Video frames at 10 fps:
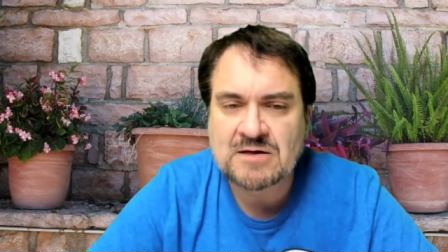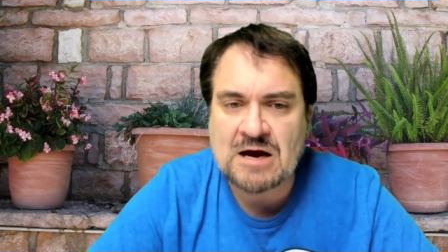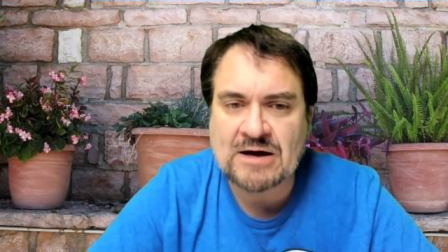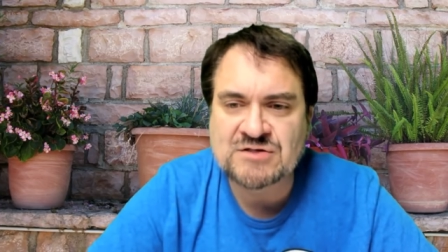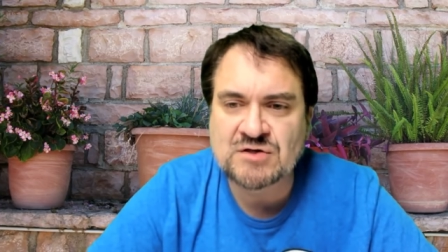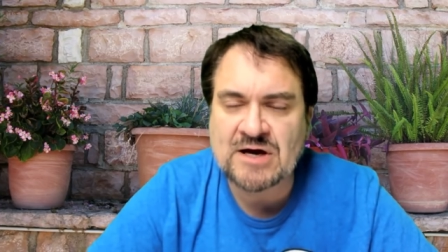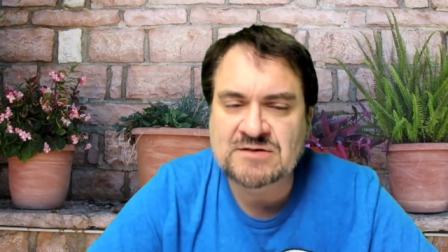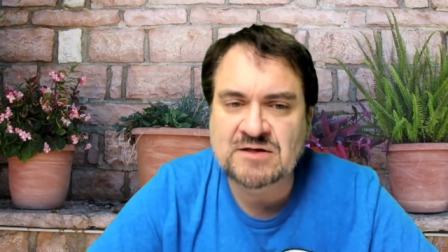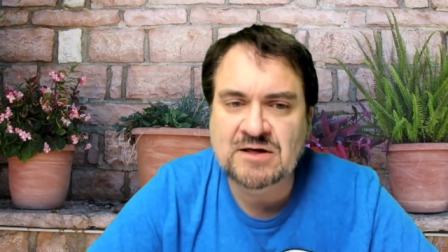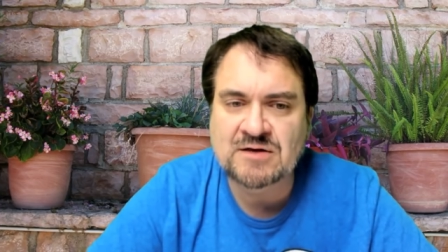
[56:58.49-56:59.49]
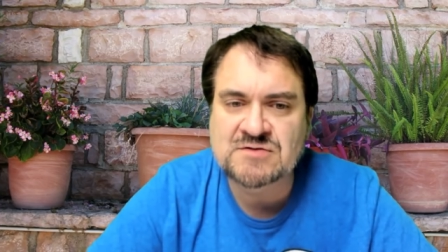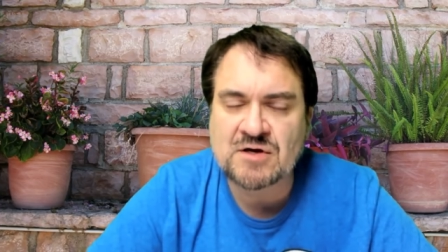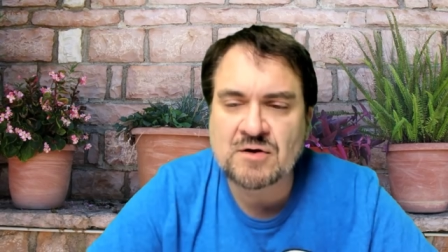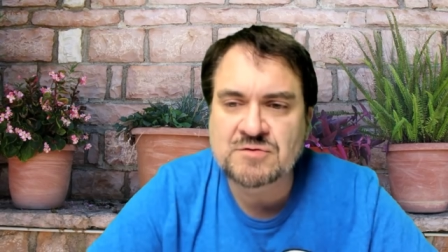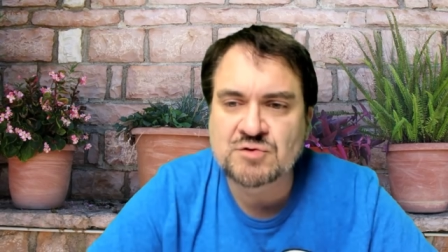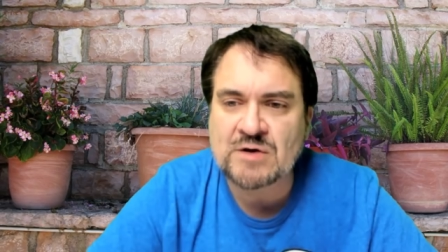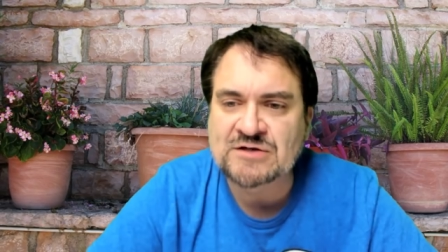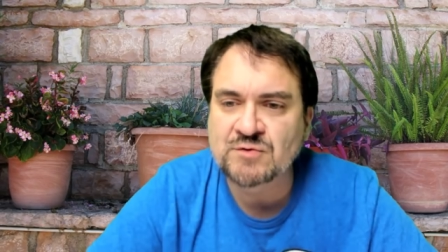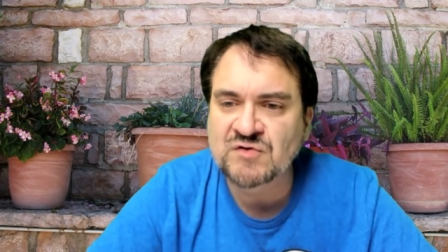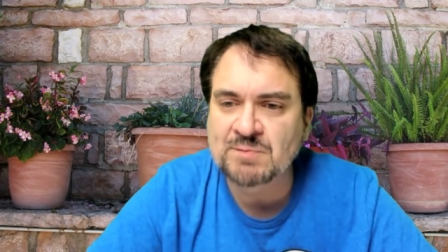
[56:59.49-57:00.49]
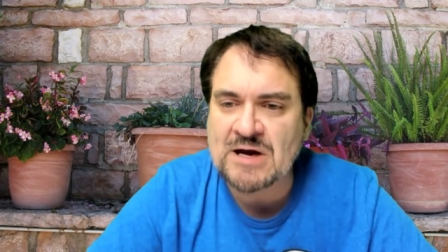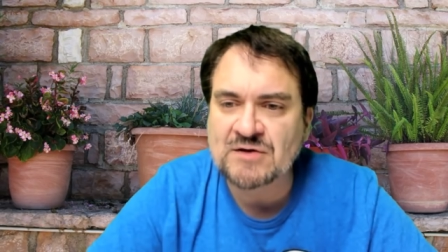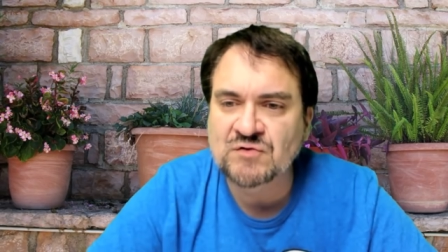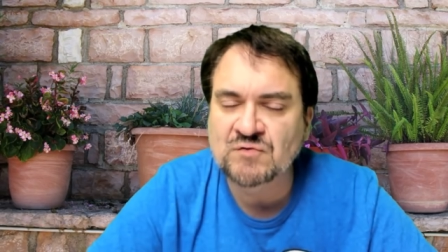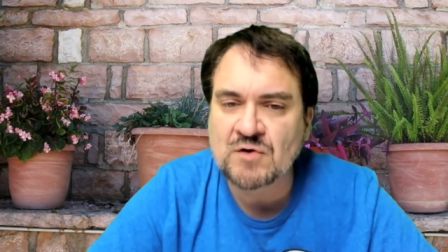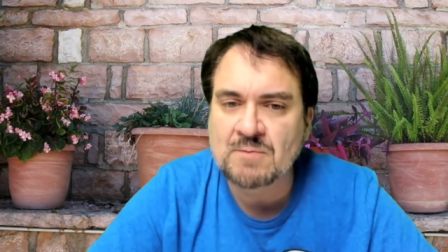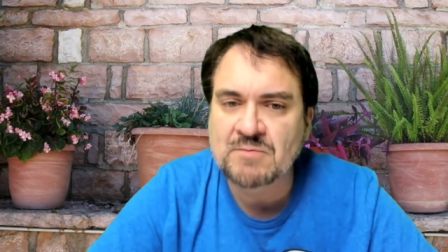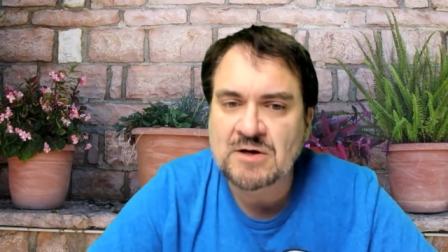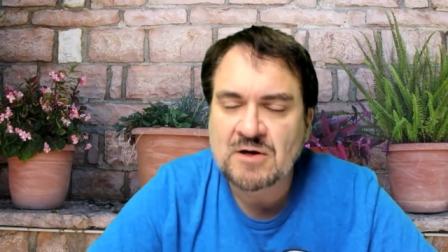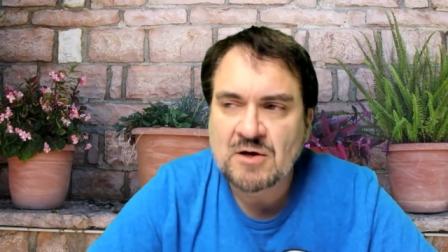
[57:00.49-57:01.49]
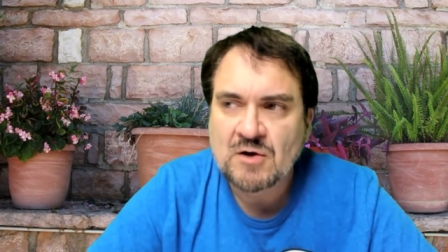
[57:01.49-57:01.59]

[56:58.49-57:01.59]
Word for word: Now I did I did get a uh, direct response from